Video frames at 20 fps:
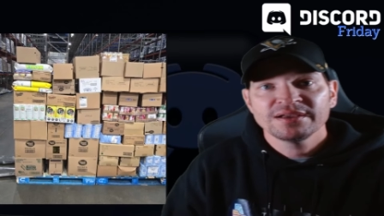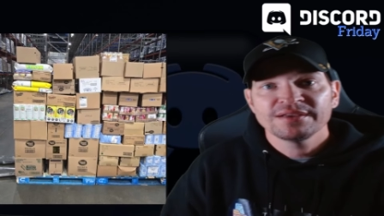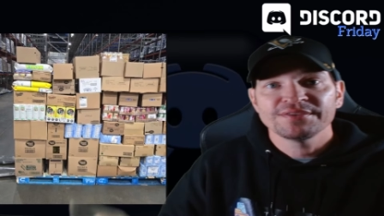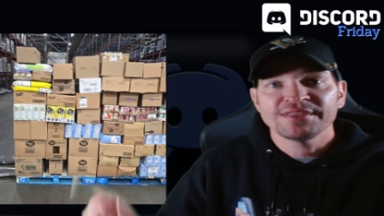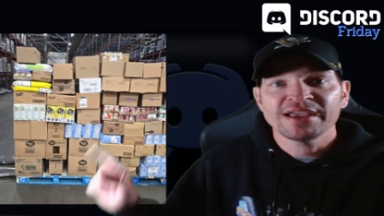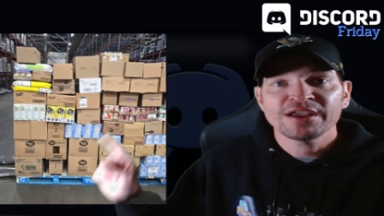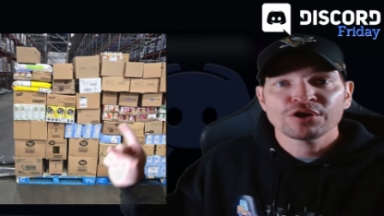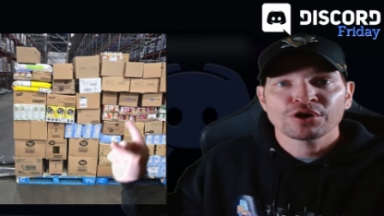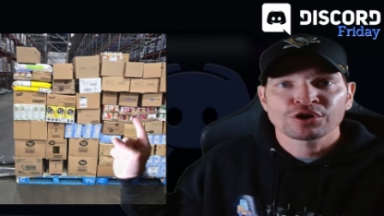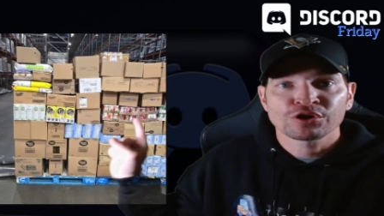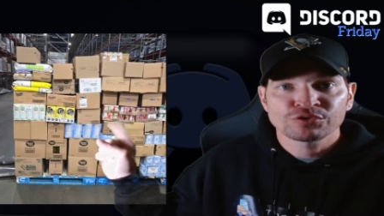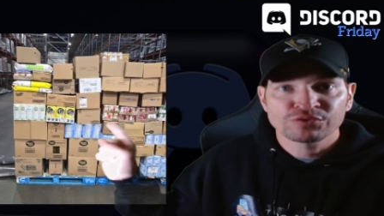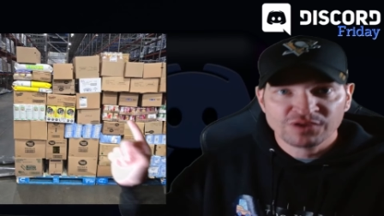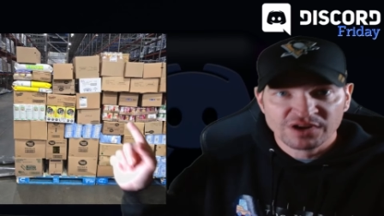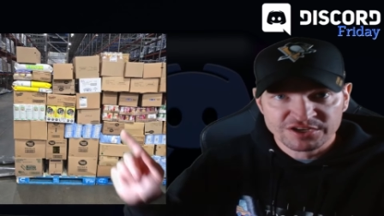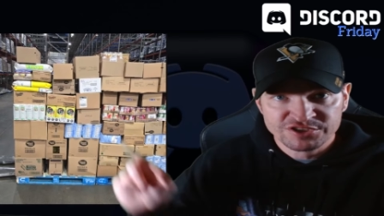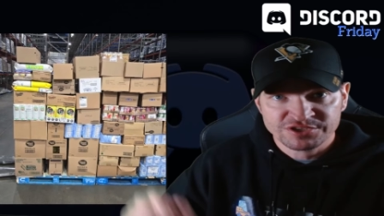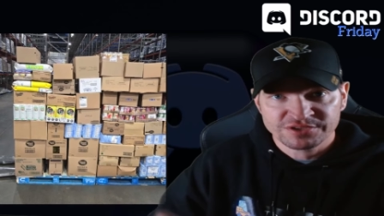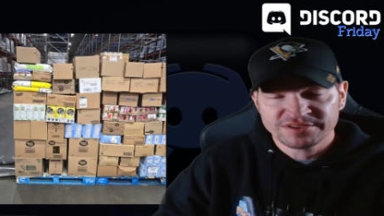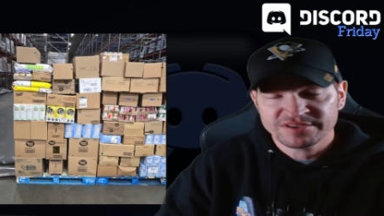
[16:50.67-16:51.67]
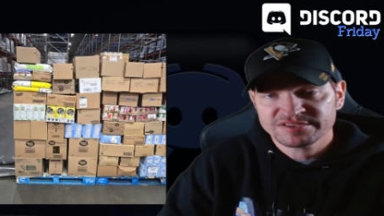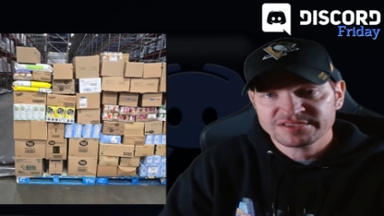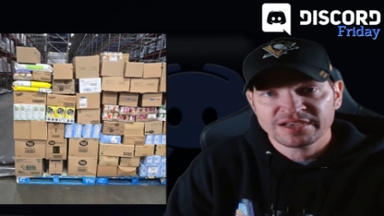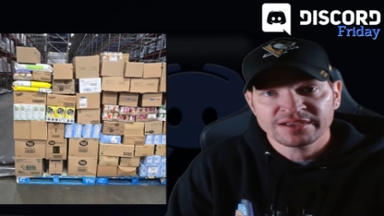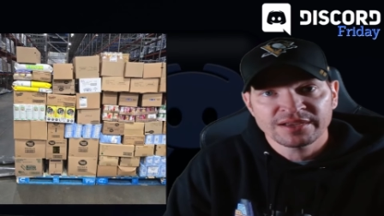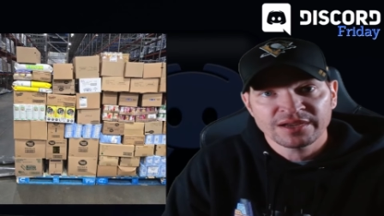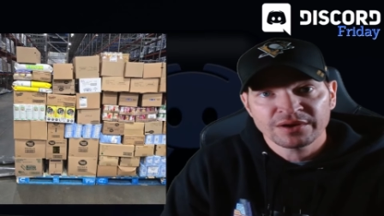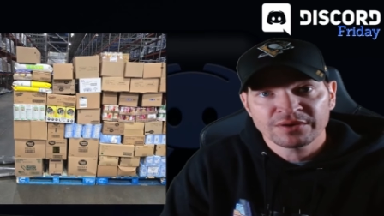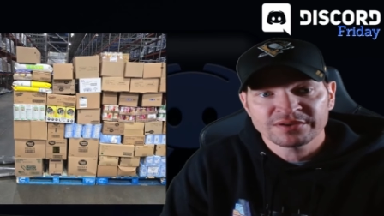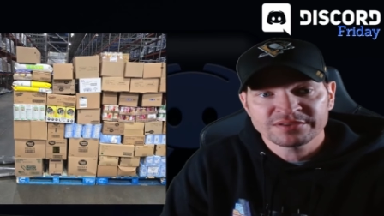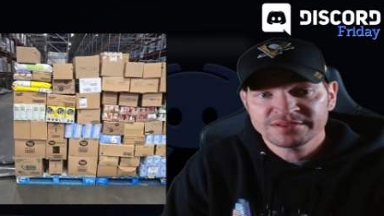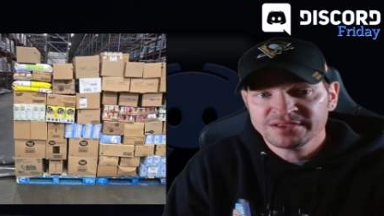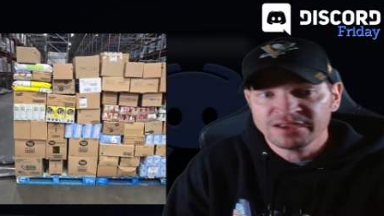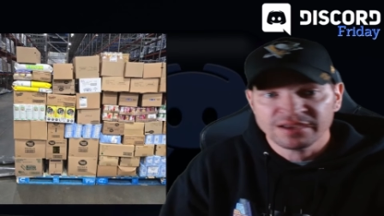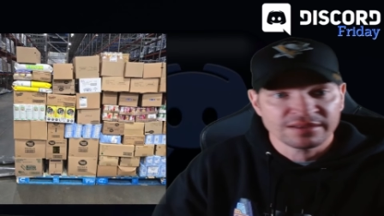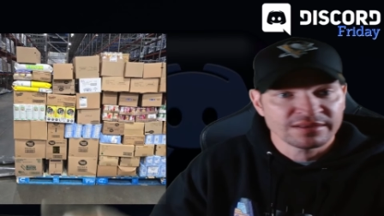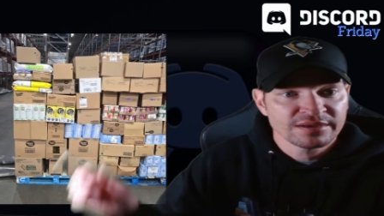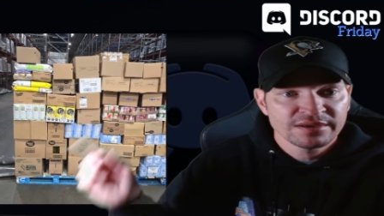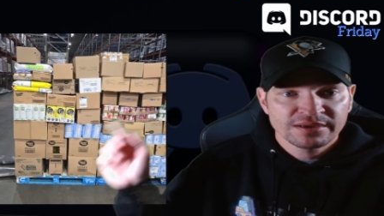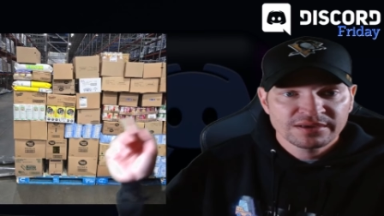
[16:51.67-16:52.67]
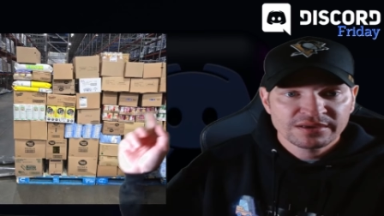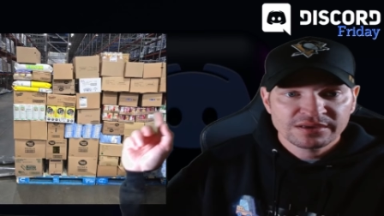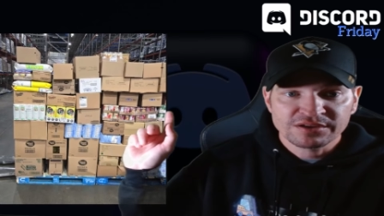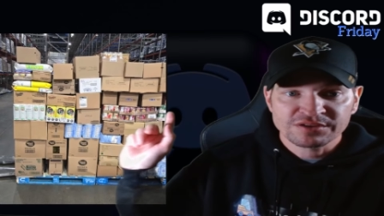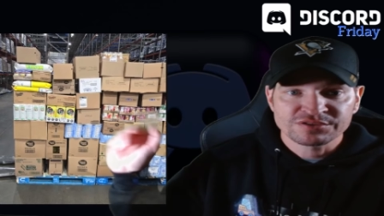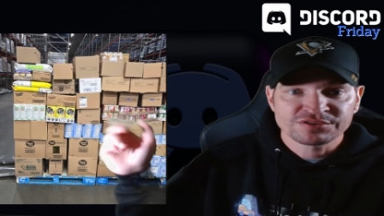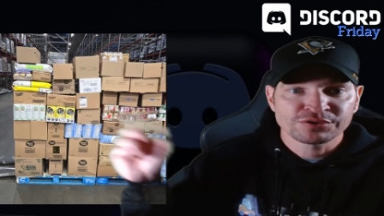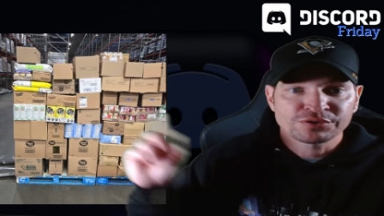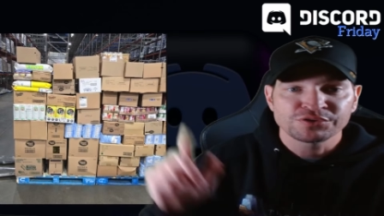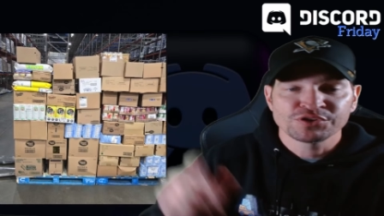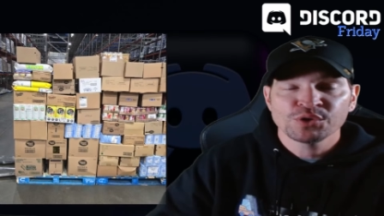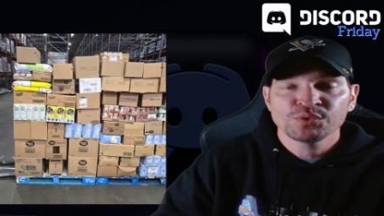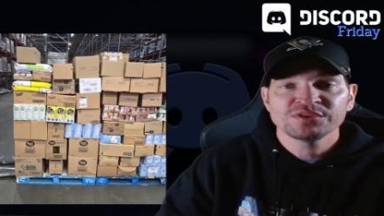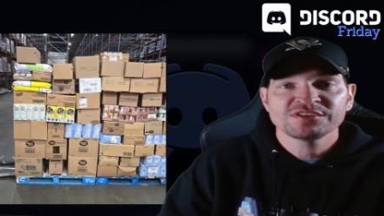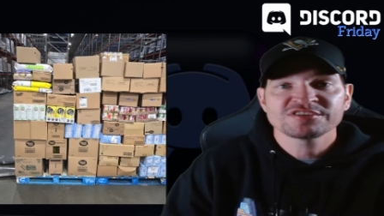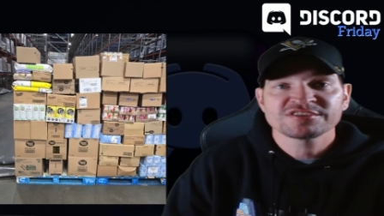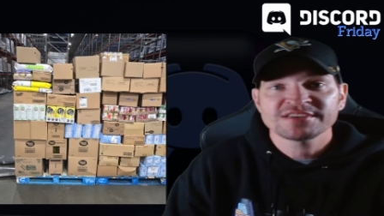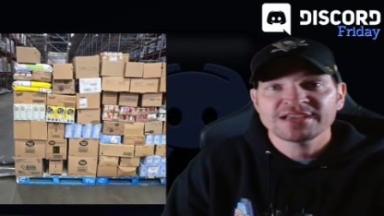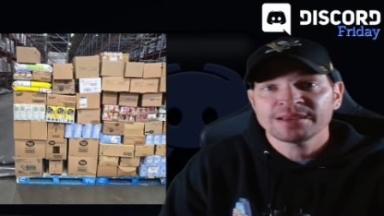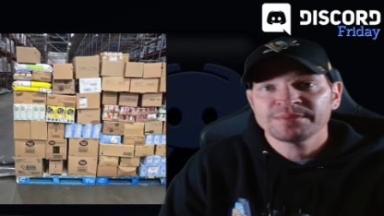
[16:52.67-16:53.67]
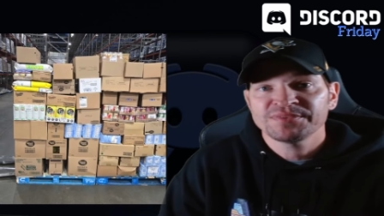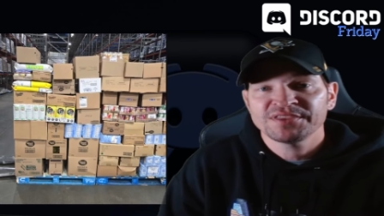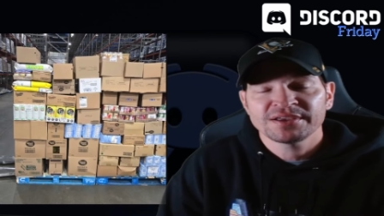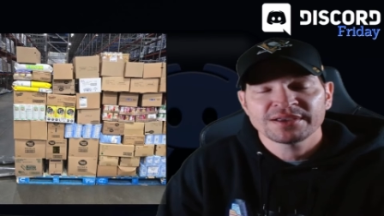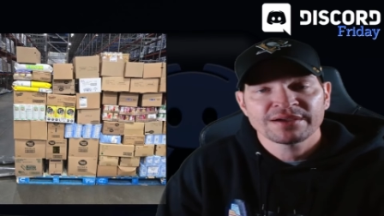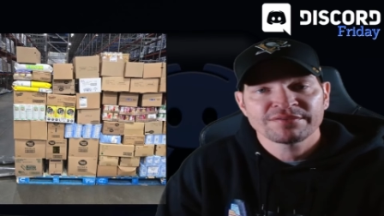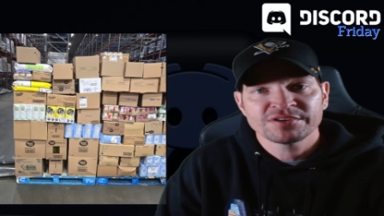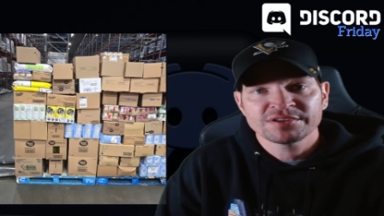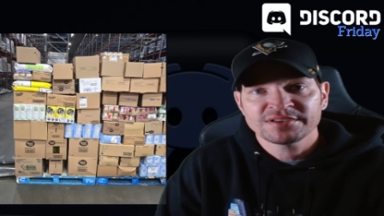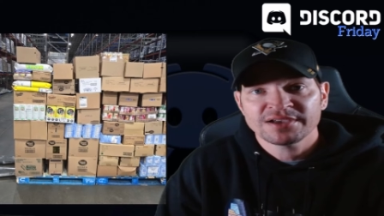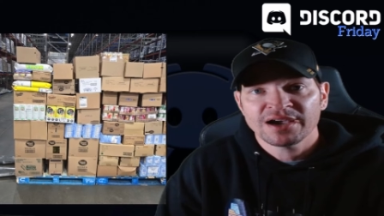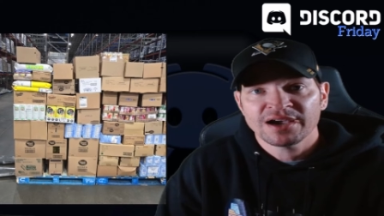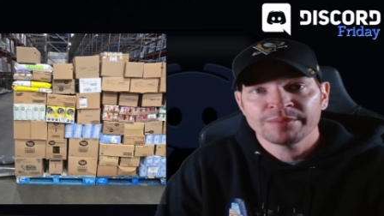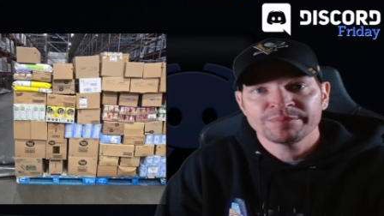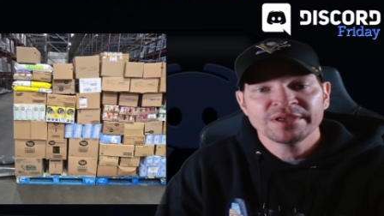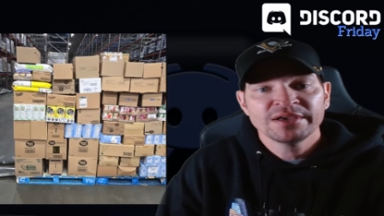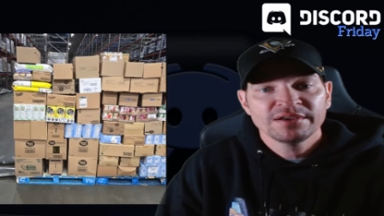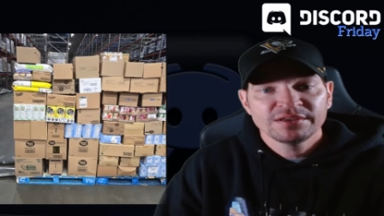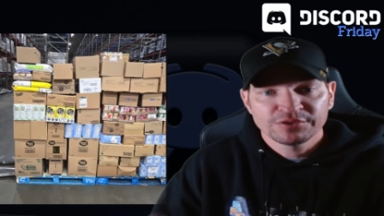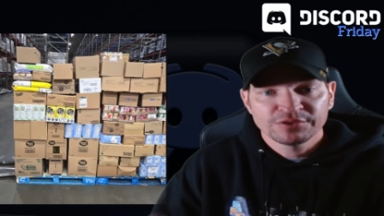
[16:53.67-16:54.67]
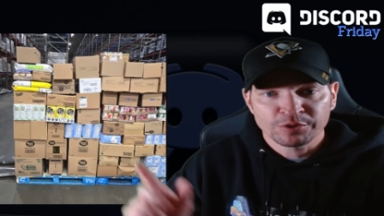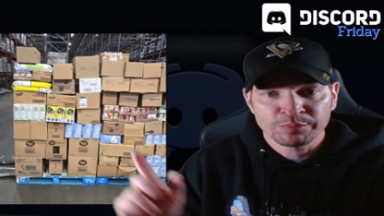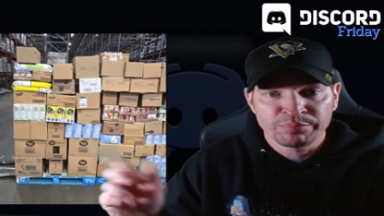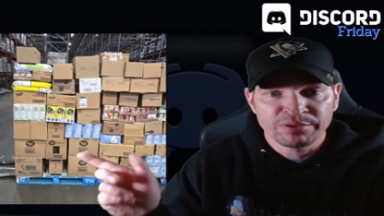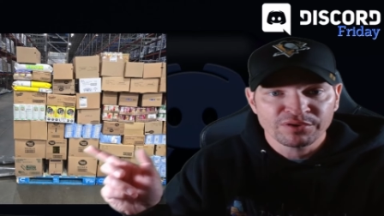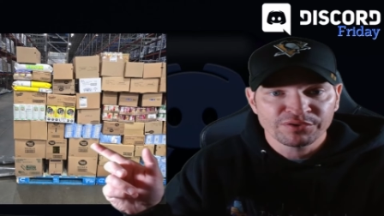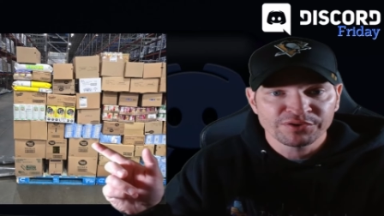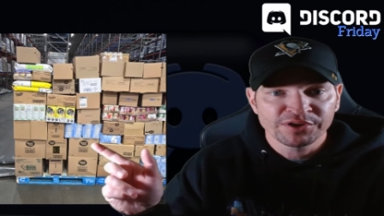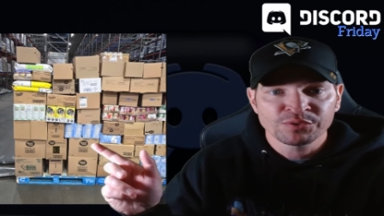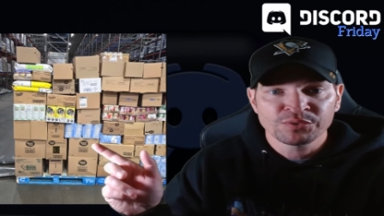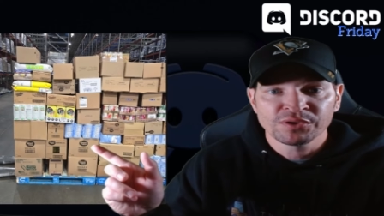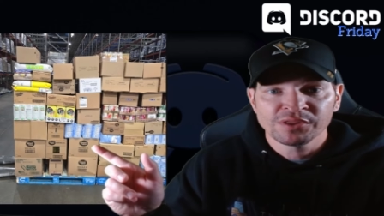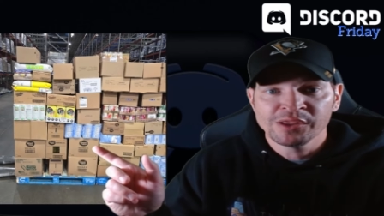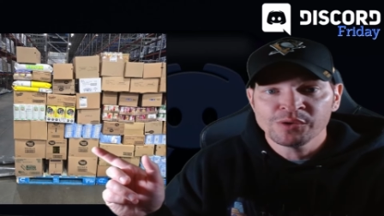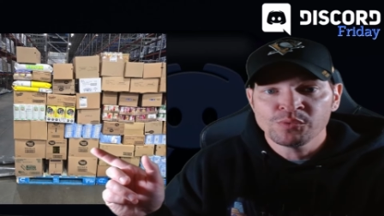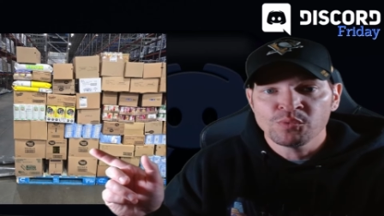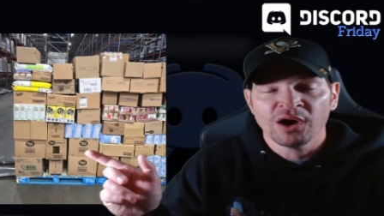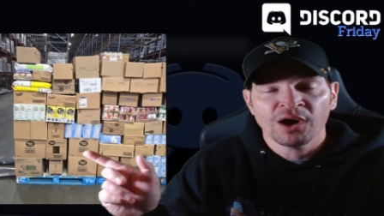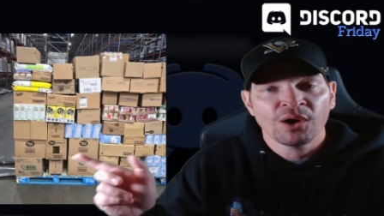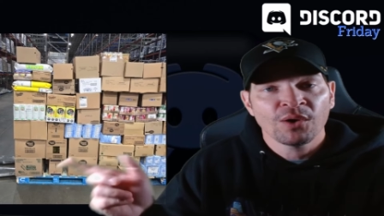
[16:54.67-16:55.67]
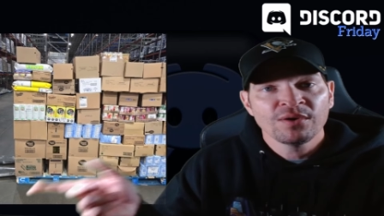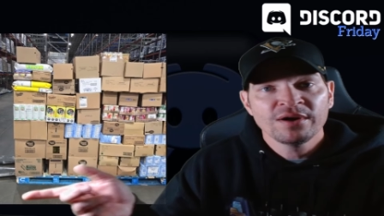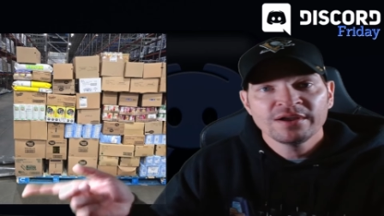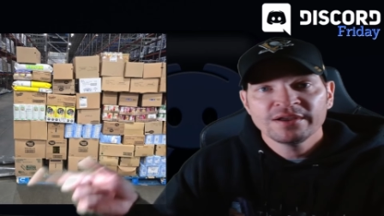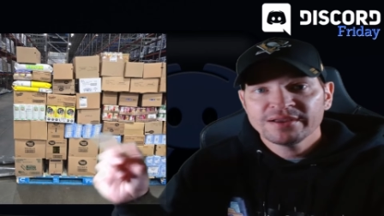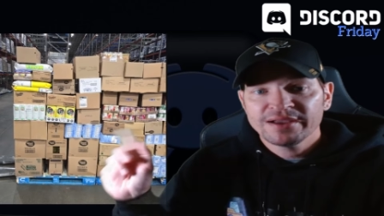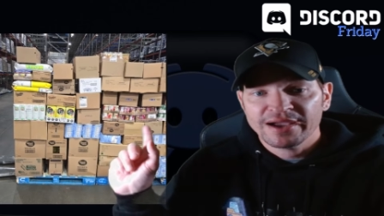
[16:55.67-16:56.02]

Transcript: They are crushing this. I guarantee it because they're doing the same thing every time. They're building really well.